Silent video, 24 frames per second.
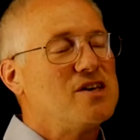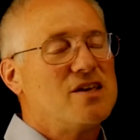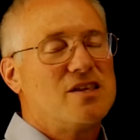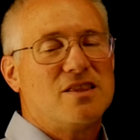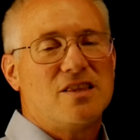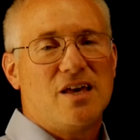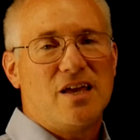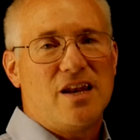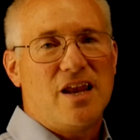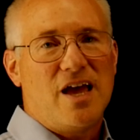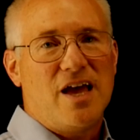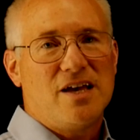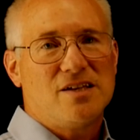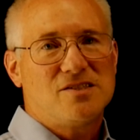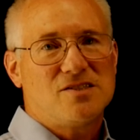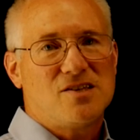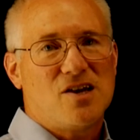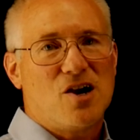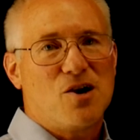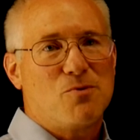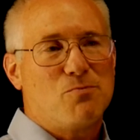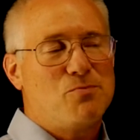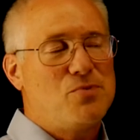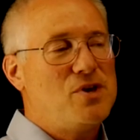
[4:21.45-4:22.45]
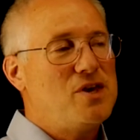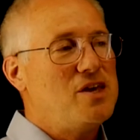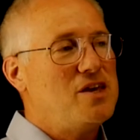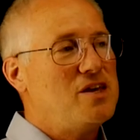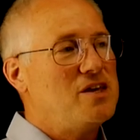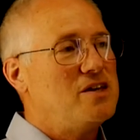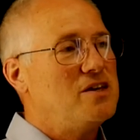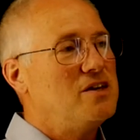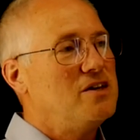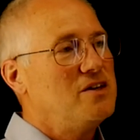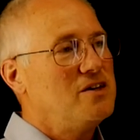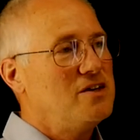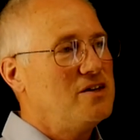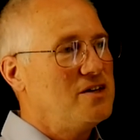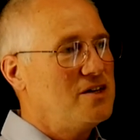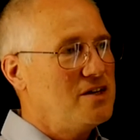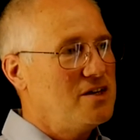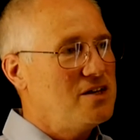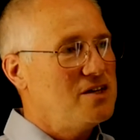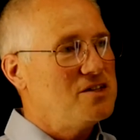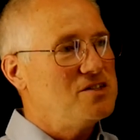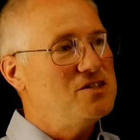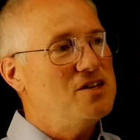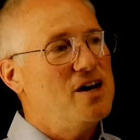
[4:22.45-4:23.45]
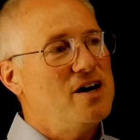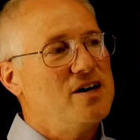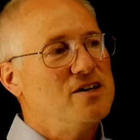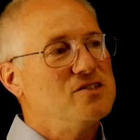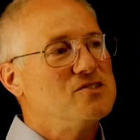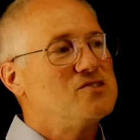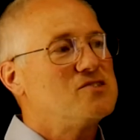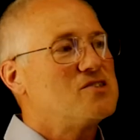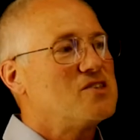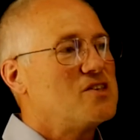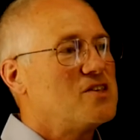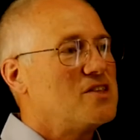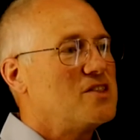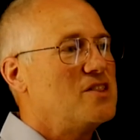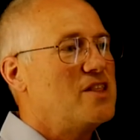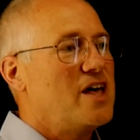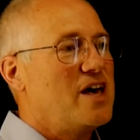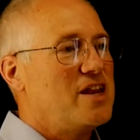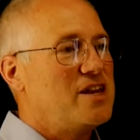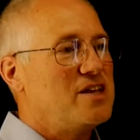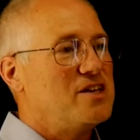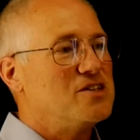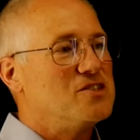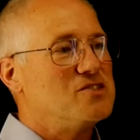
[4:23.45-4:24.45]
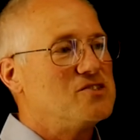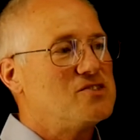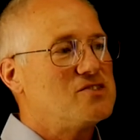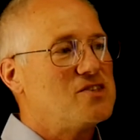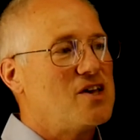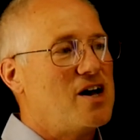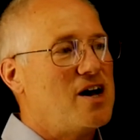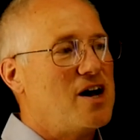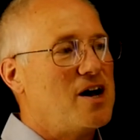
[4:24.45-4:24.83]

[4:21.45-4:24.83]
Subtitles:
that SRP does that is